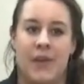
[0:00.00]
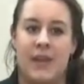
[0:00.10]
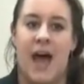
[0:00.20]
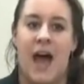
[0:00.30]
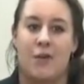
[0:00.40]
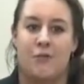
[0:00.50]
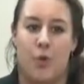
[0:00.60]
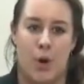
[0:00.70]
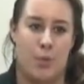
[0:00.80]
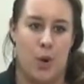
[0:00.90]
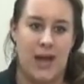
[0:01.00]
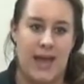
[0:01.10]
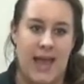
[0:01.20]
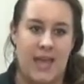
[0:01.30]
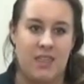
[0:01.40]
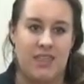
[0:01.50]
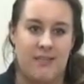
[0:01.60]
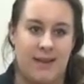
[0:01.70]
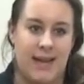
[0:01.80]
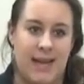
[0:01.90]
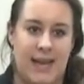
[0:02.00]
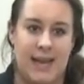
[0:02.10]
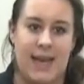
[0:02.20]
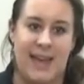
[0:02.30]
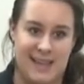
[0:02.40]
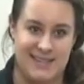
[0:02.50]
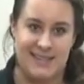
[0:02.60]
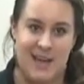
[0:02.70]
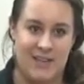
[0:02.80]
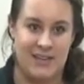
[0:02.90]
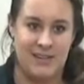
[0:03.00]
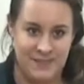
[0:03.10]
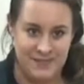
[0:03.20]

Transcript: not four point eight three eight seven.